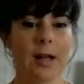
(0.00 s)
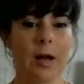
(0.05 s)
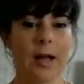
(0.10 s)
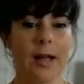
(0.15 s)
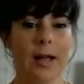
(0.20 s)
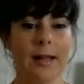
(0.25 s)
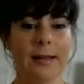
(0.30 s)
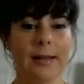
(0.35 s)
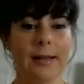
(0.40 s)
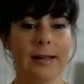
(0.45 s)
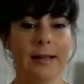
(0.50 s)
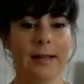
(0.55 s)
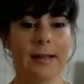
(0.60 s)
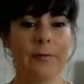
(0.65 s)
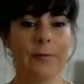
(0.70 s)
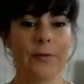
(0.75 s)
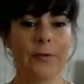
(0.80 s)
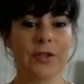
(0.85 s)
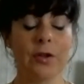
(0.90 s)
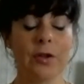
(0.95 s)
and
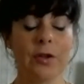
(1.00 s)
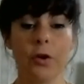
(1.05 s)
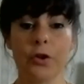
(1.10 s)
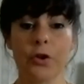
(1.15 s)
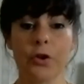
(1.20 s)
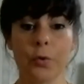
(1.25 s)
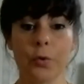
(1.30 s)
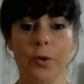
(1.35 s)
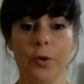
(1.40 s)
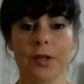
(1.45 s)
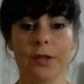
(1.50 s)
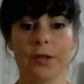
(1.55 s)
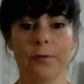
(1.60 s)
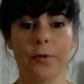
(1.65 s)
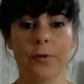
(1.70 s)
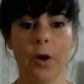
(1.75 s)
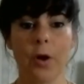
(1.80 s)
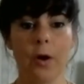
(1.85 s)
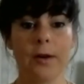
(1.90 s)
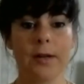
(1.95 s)
if it's not a choice
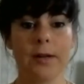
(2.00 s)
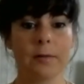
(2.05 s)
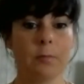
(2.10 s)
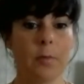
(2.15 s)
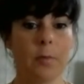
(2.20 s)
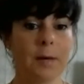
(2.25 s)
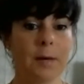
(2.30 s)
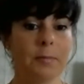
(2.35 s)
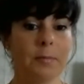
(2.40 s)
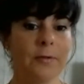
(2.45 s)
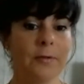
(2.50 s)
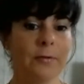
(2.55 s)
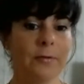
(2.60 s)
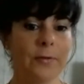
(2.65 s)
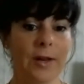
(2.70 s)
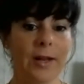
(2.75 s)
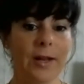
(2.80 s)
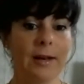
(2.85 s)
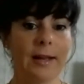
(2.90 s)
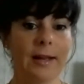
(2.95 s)
of your own, it might be
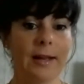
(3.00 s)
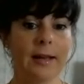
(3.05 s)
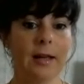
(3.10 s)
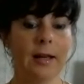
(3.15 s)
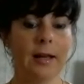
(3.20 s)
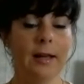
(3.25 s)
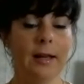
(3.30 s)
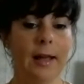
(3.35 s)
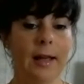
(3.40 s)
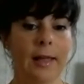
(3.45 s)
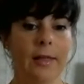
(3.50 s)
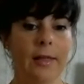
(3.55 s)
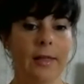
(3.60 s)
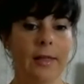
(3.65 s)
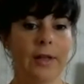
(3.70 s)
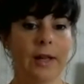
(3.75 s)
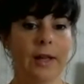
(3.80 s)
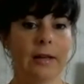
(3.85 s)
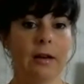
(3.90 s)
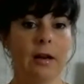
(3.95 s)
feeling
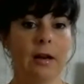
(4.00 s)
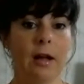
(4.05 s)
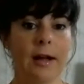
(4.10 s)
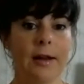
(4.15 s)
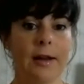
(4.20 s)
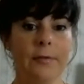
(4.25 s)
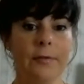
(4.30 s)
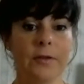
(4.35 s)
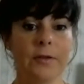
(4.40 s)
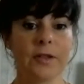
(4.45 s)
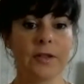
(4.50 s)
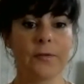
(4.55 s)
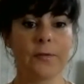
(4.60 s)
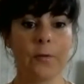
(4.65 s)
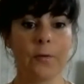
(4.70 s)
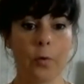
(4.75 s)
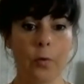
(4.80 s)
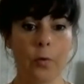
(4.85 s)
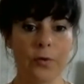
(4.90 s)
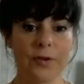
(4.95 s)
that life is
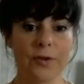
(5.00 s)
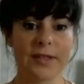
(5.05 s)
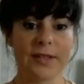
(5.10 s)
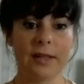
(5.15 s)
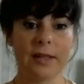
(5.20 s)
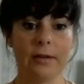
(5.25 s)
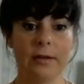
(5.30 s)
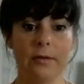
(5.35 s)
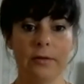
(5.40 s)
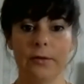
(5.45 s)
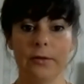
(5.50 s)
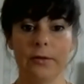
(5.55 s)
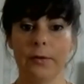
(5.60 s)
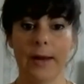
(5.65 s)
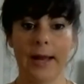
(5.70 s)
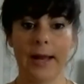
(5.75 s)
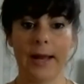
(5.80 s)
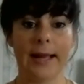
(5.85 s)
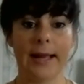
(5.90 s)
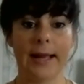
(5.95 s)
forcing you to
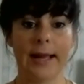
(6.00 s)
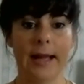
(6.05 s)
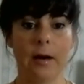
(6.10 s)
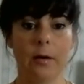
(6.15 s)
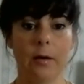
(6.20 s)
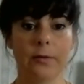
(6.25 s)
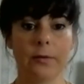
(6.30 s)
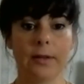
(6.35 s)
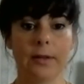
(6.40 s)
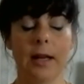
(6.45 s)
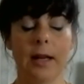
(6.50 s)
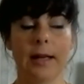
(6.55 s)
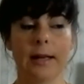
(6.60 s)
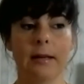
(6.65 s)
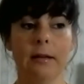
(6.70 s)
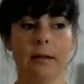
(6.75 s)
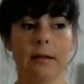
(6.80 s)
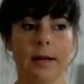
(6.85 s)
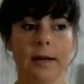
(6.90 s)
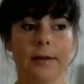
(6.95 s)
hang out, like
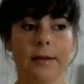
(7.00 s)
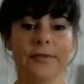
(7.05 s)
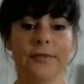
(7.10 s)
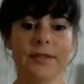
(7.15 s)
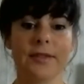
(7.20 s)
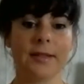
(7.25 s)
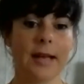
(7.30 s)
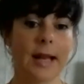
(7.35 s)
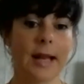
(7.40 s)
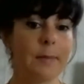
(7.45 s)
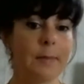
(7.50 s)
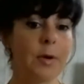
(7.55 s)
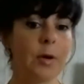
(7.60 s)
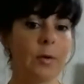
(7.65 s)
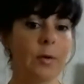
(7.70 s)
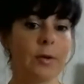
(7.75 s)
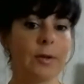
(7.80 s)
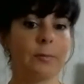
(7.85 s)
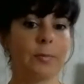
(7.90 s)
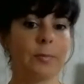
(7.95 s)
life is
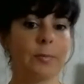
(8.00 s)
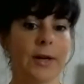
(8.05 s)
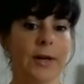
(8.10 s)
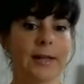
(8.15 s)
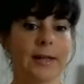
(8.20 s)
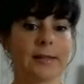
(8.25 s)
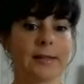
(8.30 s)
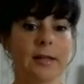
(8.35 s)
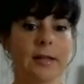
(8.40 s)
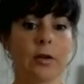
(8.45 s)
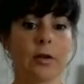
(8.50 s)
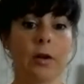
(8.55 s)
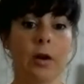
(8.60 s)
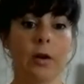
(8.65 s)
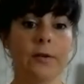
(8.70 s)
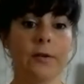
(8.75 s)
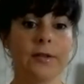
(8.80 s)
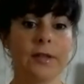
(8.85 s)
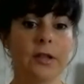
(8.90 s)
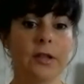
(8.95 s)
slamming on the brakes and
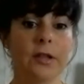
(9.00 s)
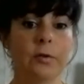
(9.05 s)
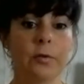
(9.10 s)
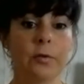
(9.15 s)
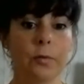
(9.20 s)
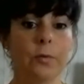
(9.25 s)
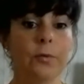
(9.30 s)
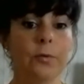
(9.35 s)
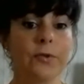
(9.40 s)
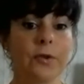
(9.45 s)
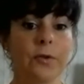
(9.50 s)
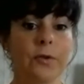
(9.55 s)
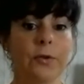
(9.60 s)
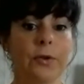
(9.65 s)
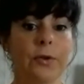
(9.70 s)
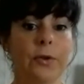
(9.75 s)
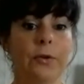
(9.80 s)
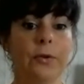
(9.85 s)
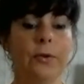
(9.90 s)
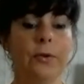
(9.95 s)
closing the doors on
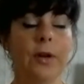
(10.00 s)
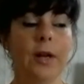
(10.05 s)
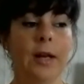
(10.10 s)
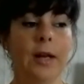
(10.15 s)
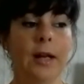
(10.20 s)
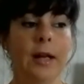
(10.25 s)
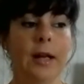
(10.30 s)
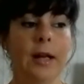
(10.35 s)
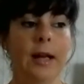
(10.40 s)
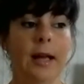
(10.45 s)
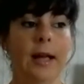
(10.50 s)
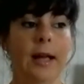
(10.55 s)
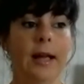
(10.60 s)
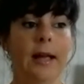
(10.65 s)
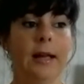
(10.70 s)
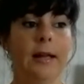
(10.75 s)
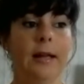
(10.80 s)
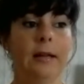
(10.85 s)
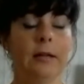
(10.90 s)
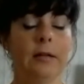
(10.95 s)
you
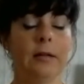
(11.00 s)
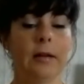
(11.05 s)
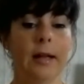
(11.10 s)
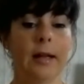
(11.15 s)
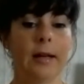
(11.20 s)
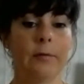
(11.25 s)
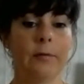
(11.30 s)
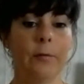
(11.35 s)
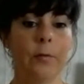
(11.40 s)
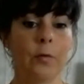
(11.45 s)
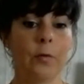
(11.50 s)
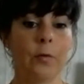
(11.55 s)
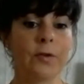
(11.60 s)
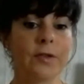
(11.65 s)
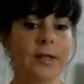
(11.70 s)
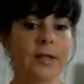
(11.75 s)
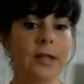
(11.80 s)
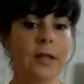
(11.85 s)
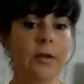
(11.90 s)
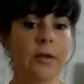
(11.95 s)
and
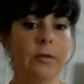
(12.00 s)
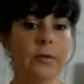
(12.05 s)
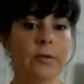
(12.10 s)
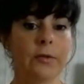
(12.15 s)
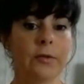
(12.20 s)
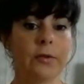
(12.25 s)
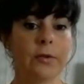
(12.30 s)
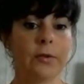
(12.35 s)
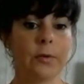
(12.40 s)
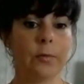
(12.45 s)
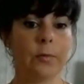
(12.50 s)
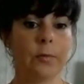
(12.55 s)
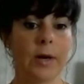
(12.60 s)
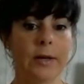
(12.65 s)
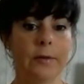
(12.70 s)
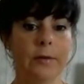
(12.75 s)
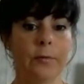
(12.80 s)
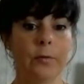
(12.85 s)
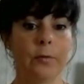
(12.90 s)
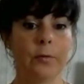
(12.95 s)
forcing you to
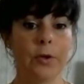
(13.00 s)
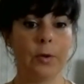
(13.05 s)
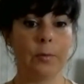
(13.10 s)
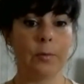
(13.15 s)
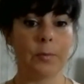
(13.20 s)
wait for new